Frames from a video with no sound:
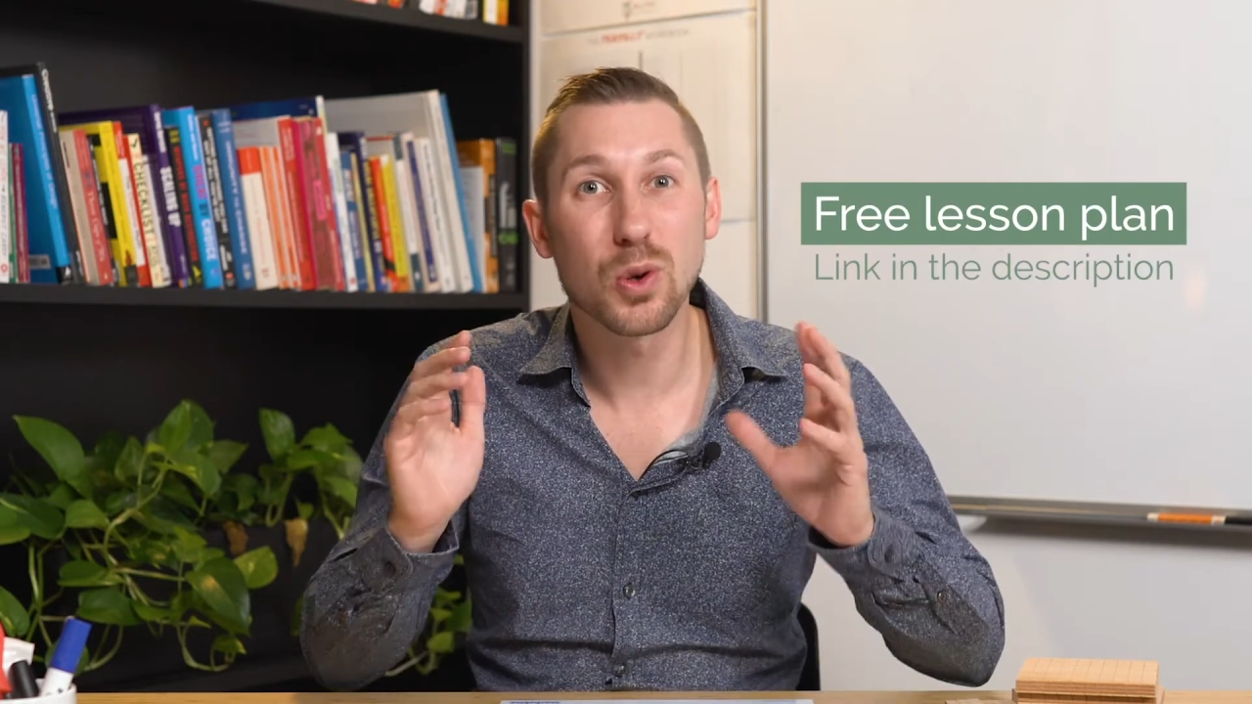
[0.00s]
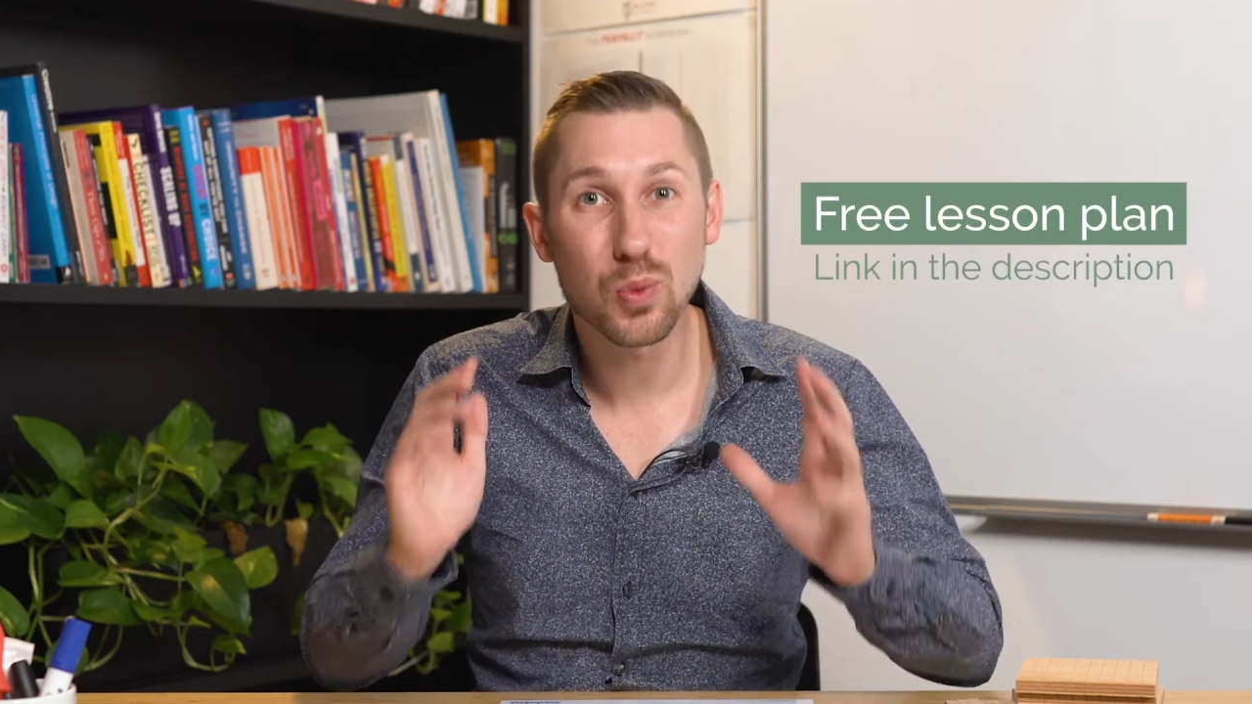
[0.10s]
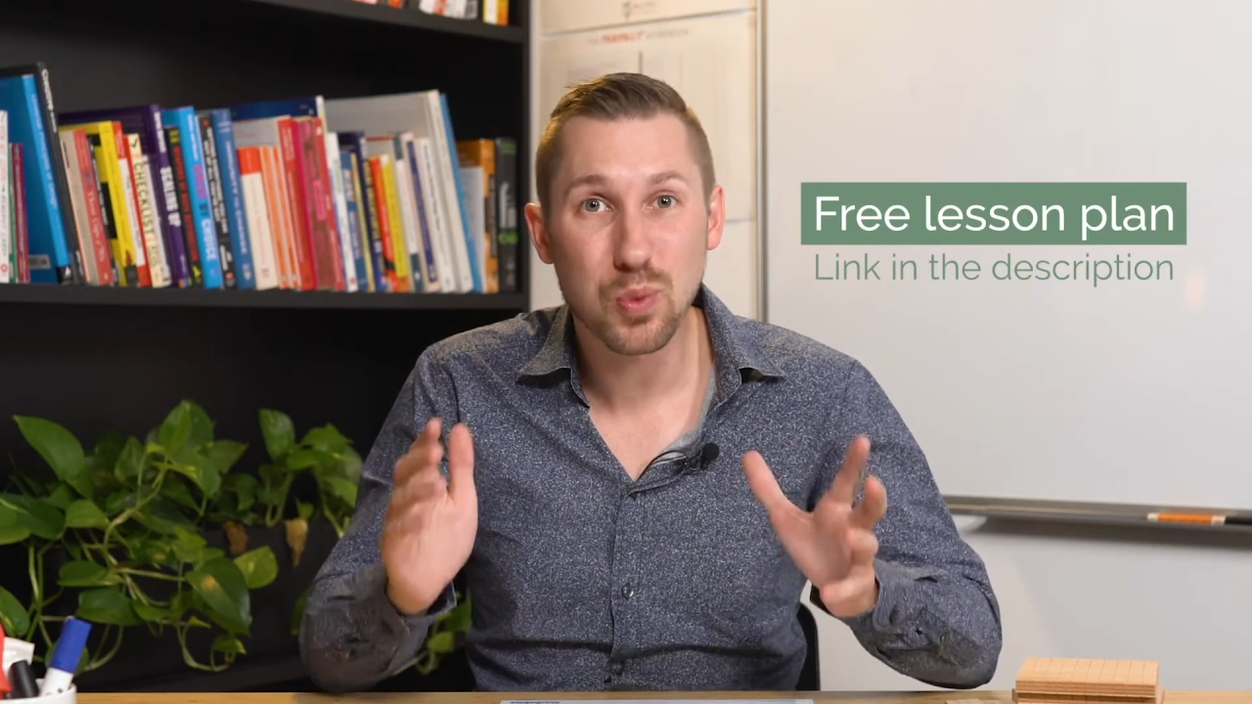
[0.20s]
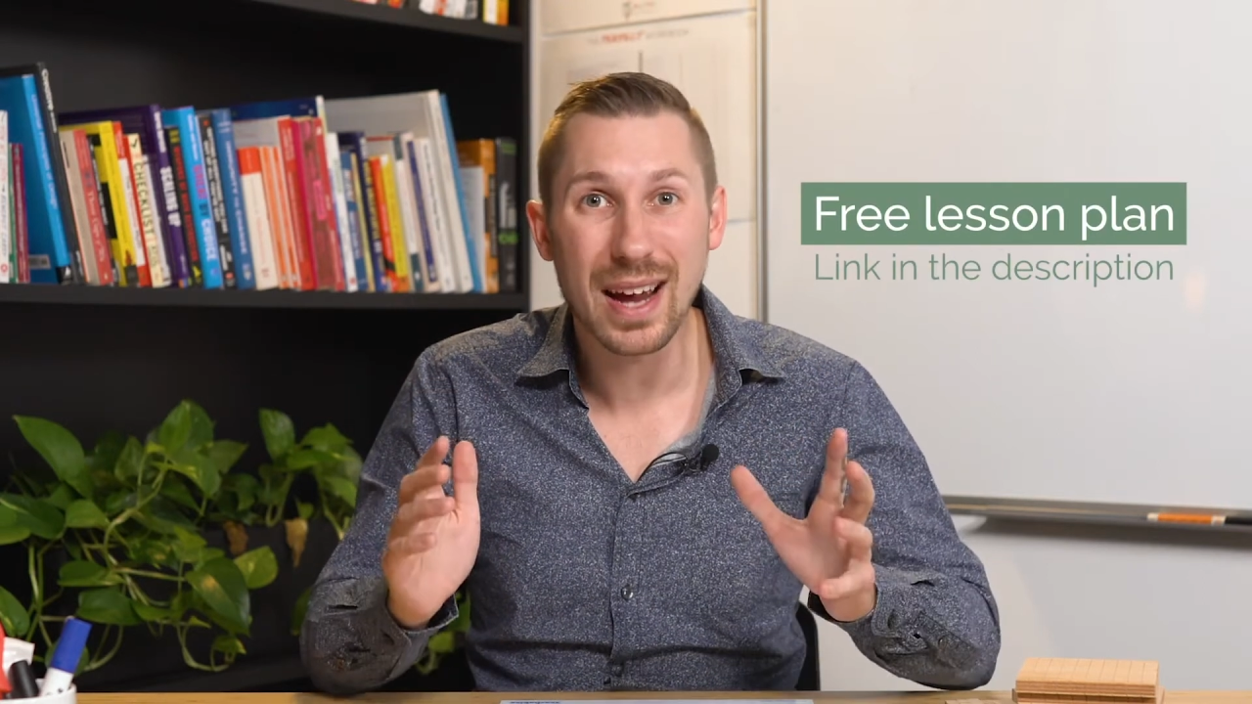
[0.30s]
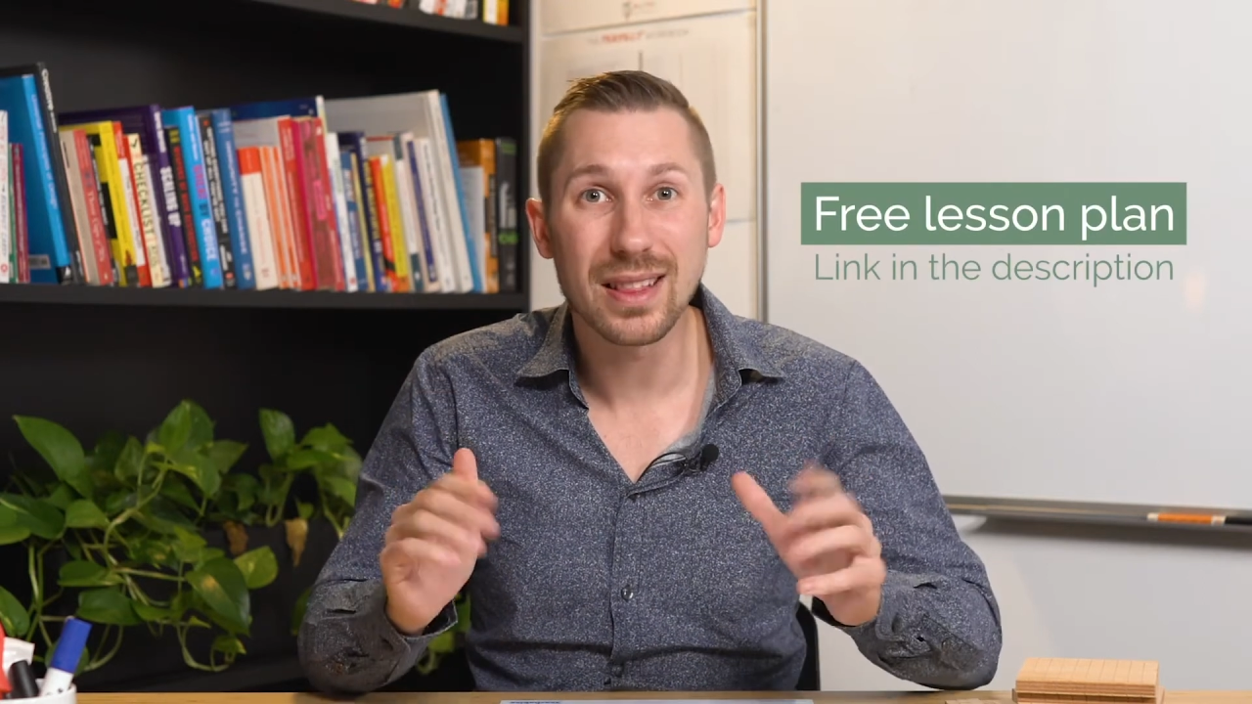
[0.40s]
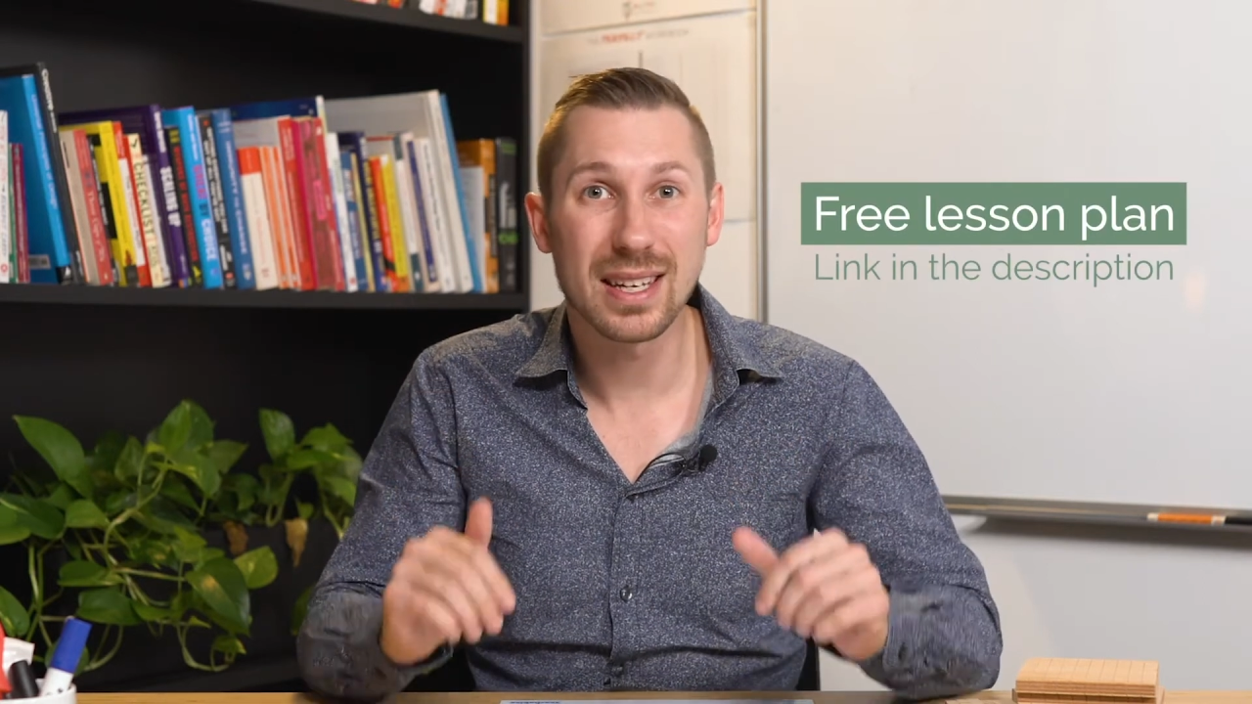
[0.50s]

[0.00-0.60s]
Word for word: great